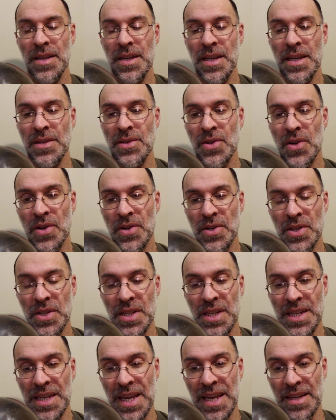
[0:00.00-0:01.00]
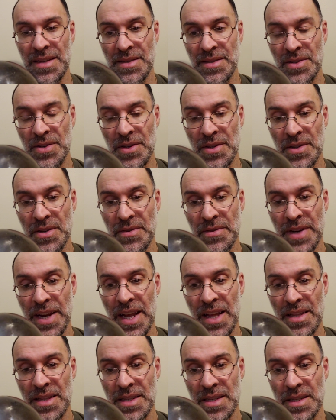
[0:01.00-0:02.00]
internal and external
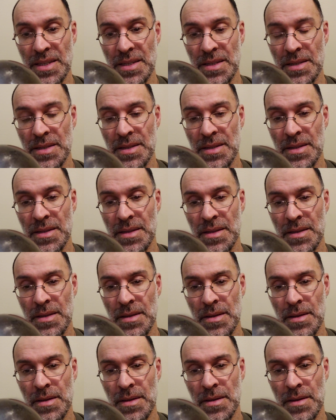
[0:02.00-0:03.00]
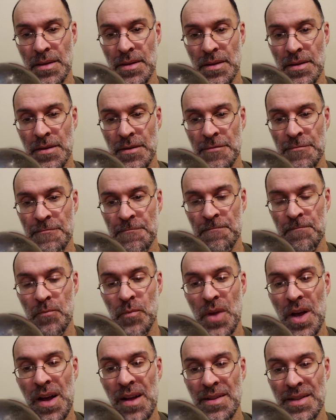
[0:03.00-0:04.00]
realities
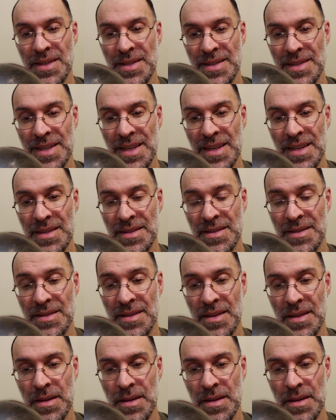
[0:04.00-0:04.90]
all exist